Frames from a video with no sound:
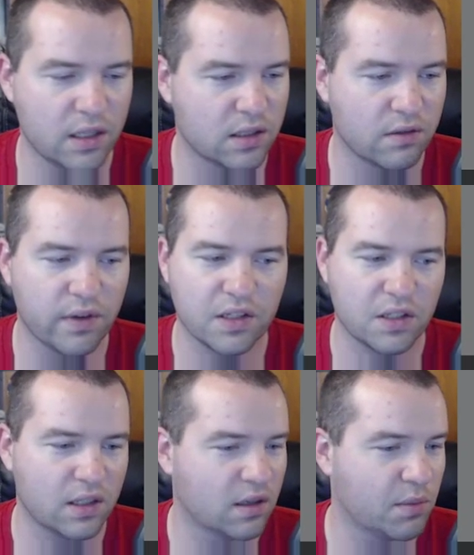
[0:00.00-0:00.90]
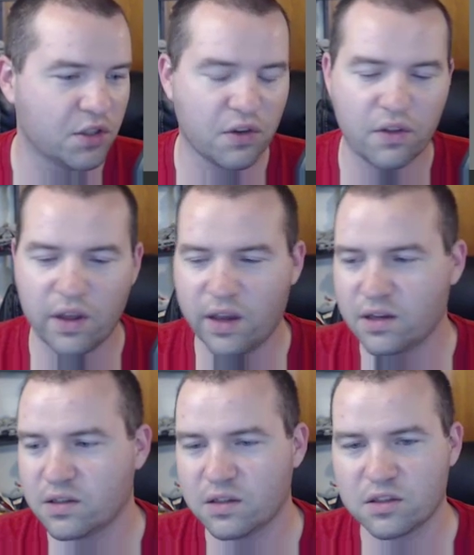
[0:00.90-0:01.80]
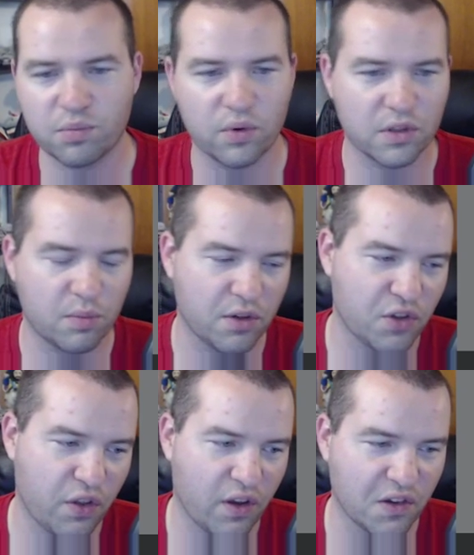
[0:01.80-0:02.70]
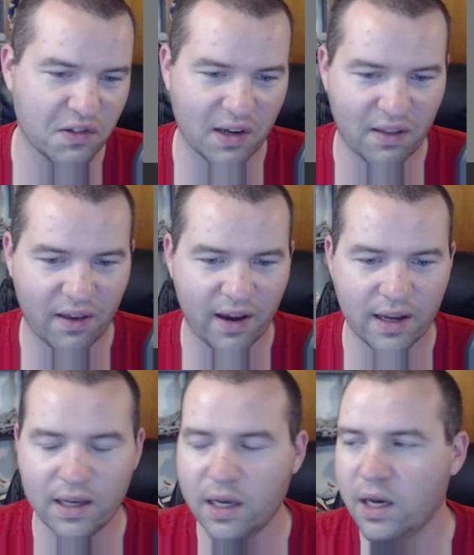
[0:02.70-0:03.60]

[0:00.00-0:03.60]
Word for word: He's invested in a bunch of things and supports a bunch of things like that.